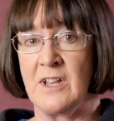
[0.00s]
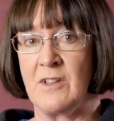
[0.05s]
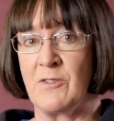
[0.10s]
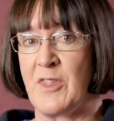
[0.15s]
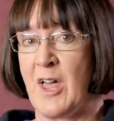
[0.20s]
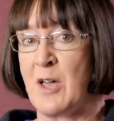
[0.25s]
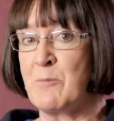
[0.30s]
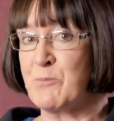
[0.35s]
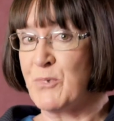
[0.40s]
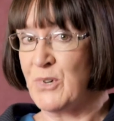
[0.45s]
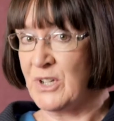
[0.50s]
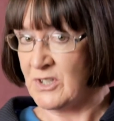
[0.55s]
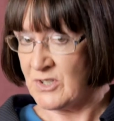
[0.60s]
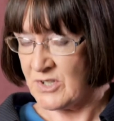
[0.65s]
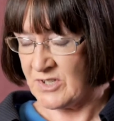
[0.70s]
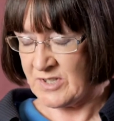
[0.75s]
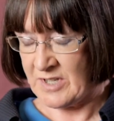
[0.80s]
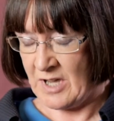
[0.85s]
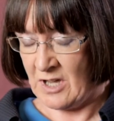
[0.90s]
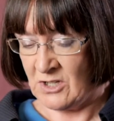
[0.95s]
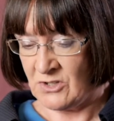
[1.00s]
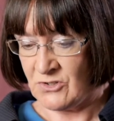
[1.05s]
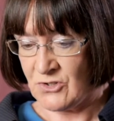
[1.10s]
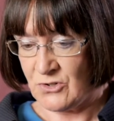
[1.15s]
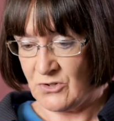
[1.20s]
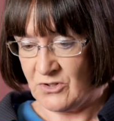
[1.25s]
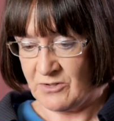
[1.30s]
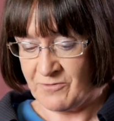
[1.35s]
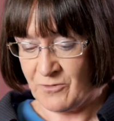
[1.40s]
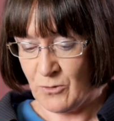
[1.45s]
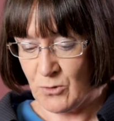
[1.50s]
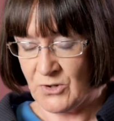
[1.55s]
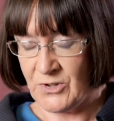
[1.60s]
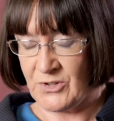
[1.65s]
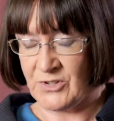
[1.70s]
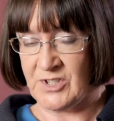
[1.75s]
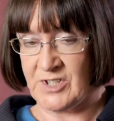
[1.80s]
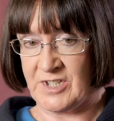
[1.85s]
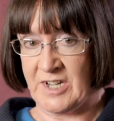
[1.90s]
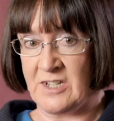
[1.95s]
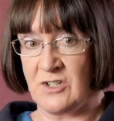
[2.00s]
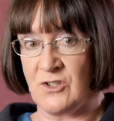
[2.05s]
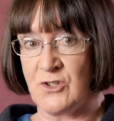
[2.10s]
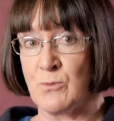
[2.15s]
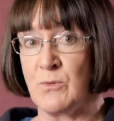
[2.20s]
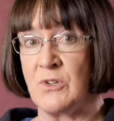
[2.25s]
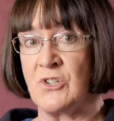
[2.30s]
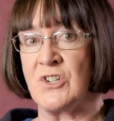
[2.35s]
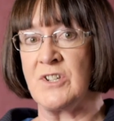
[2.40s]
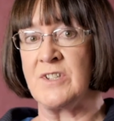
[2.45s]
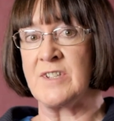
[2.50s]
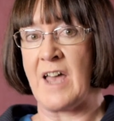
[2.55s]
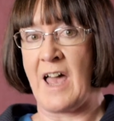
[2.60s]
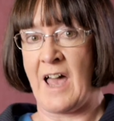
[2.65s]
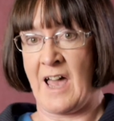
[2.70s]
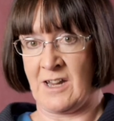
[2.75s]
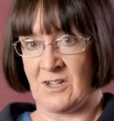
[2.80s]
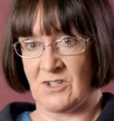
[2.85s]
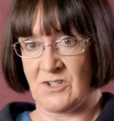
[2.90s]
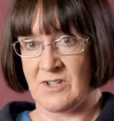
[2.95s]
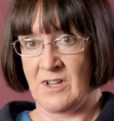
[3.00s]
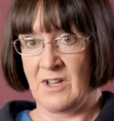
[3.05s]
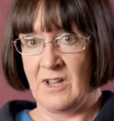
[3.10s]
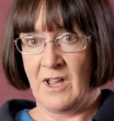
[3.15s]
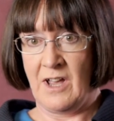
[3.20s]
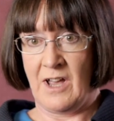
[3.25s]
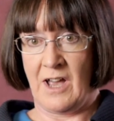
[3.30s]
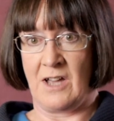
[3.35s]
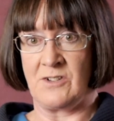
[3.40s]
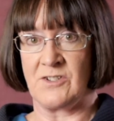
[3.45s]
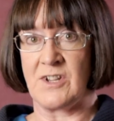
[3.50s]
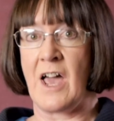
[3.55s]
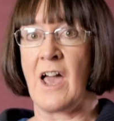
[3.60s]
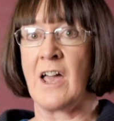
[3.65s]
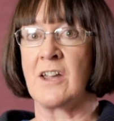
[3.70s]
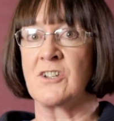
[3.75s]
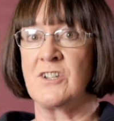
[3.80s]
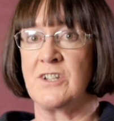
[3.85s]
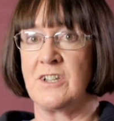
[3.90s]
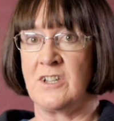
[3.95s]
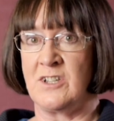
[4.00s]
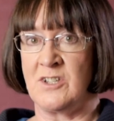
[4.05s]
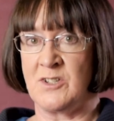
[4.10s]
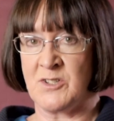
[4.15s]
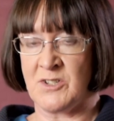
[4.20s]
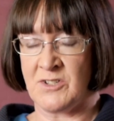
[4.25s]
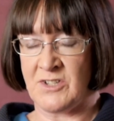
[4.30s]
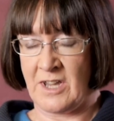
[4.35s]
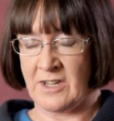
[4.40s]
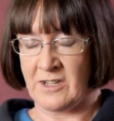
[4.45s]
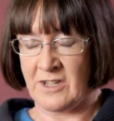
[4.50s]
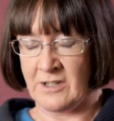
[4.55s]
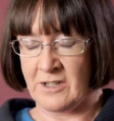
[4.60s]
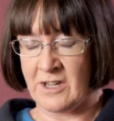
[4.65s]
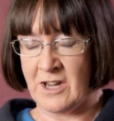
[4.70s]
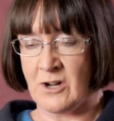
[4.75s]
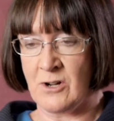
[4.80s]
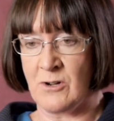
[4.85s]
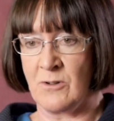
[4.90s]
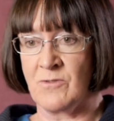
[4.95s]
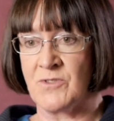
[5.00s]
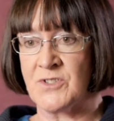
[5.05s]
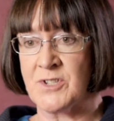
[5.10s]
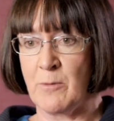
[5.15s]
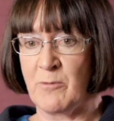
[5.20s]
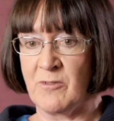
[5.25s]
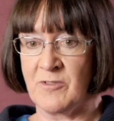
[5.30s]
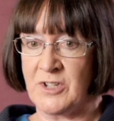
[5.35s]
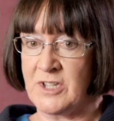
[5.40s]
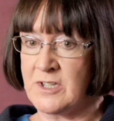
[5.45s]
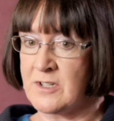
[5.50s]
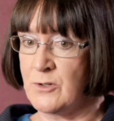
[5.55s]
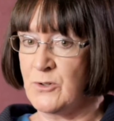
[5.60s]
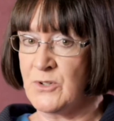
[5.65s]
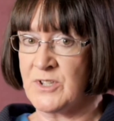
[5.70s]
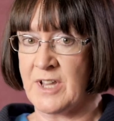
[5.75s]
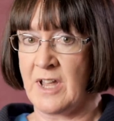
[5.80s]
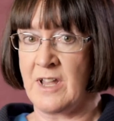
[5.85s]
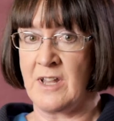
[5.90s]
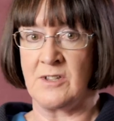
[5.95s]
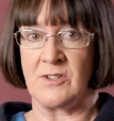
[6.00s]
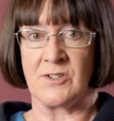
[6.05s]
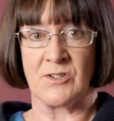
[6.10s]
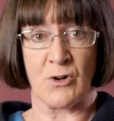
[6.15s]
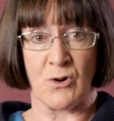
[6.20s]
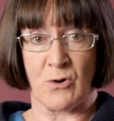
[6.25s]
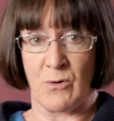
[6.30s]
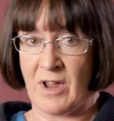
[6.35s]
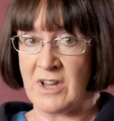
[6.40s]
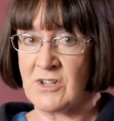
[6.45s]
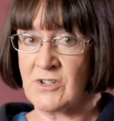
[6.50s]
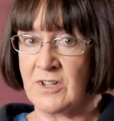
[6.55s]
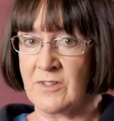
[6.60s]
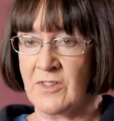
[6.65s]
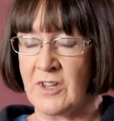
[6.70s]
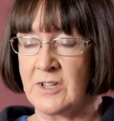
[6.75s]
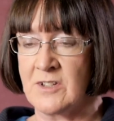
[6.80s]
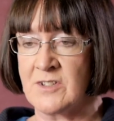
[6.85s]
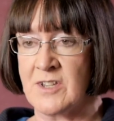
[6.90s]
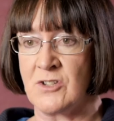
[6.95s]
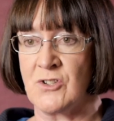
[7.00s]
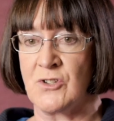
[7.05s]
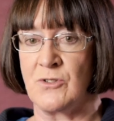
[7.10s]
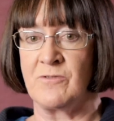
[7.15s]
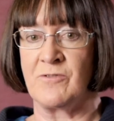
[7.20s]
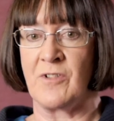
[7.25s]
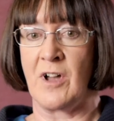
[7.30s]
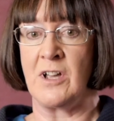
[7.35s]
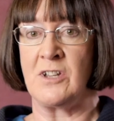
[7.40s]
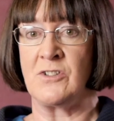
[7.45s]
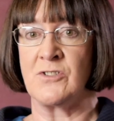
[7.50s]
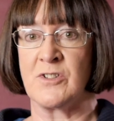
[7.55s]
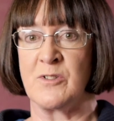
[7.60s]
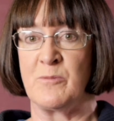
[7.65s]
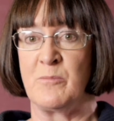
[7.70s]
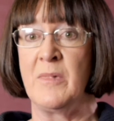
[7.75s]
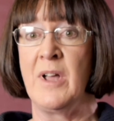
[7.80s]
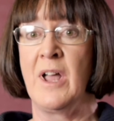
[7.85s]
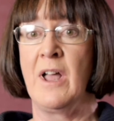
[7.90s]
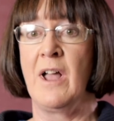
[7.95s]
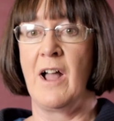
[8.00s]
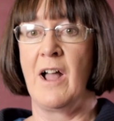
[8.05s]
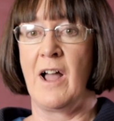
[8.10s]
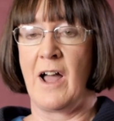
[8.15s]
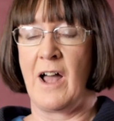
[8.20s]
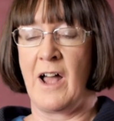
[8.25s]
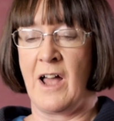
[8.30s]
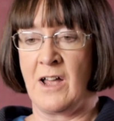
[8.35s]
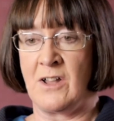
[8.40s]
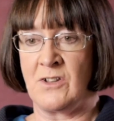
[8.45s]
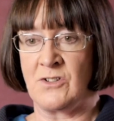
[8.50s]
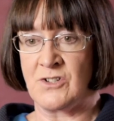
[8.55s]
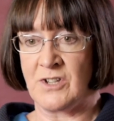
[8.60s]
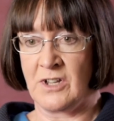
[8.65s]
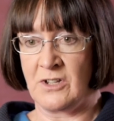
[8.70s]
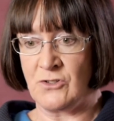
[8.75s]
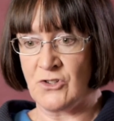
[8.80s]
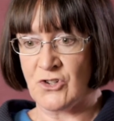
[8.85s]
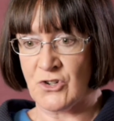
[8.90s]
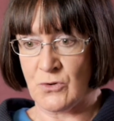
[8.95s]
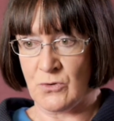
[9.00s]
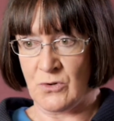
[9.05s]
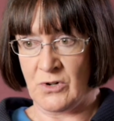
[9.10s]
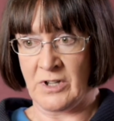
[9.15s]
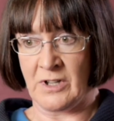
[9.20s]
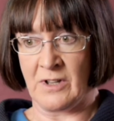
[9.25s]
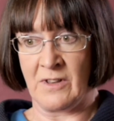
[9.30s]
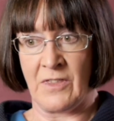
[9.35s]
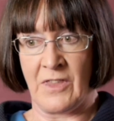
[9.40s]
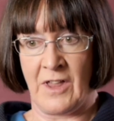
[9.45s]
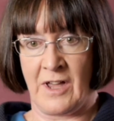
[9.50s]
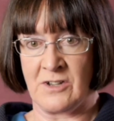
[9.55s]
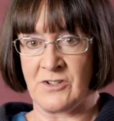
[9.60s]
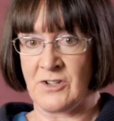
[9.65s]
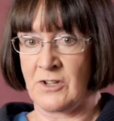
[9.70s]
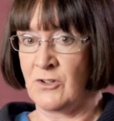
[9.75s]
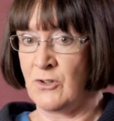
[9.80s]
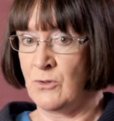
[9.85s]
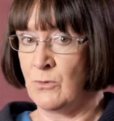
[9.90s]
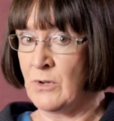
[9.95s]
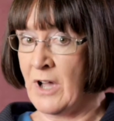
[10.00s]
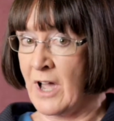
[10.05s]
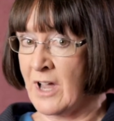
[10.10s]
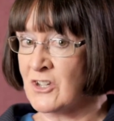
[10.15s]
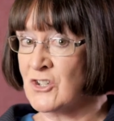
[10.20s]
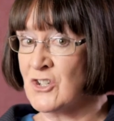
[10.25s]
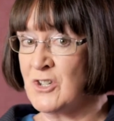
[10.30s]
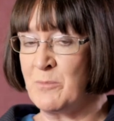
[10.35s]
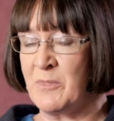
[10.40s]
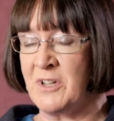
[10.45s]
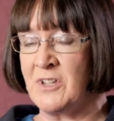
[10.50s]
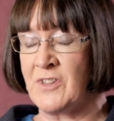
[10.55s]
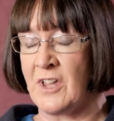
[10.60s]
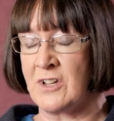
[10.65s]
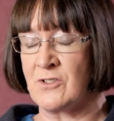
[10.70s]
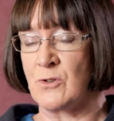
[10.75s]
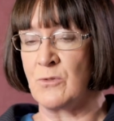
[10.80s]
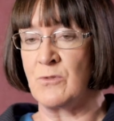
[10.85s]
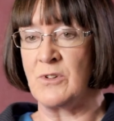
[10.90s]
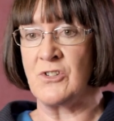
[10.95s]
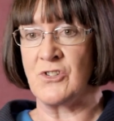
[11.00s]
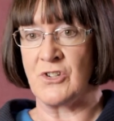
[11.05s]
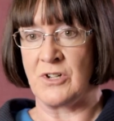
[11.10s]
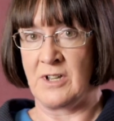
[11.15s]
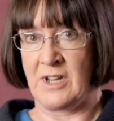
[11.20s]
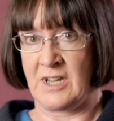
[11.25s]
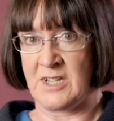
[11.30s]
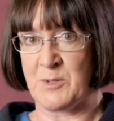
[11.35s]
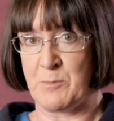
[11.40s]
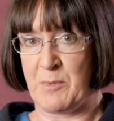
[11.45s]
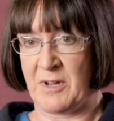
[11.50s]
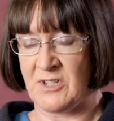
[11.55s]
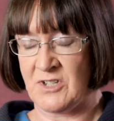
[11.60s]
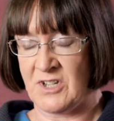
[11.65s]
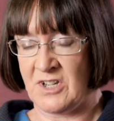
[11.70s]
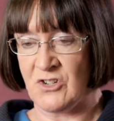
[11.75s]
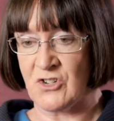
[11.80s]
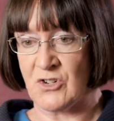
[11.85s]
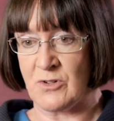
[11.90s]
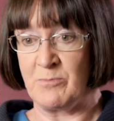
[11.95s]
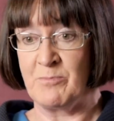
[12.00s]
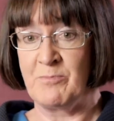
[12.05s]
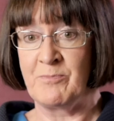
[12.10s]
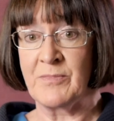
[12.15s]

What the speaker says: That brings us on to the fourth stage, which is act. And act is taking care of some of these loose ends, correcting things as you find them, and ensuring that you actually meet that original expectation.